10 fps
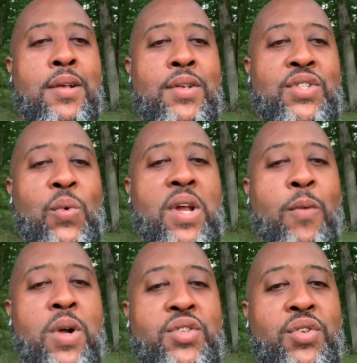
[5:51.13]
So what I
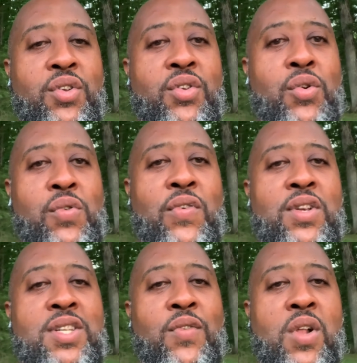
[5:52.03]
want you to do,
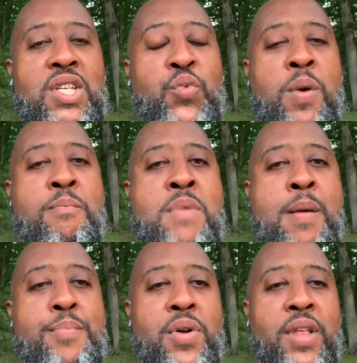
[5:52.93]
first of all, is
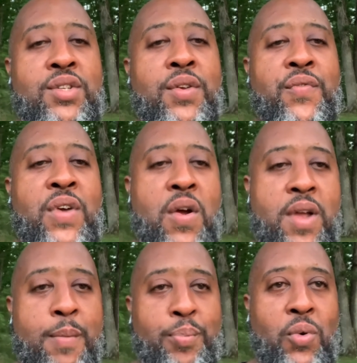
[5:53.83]
remember that you're
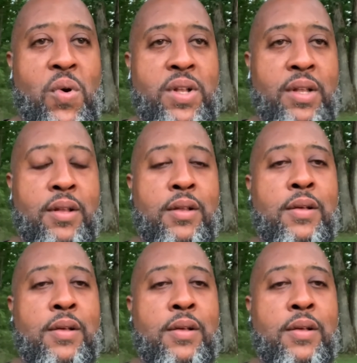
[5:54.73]
very important,